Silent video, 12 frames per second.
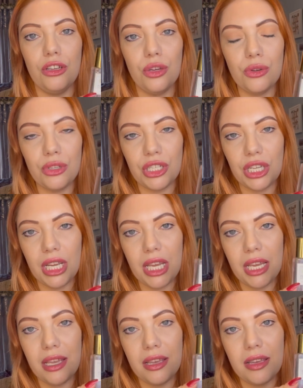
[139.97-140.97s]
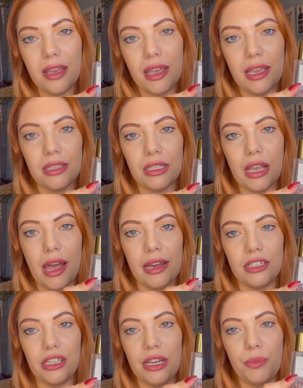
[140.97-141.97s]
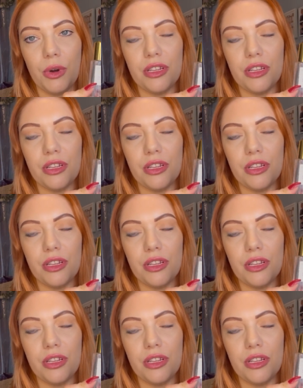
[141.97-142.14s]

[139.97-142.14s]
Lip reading: Gucci is actually one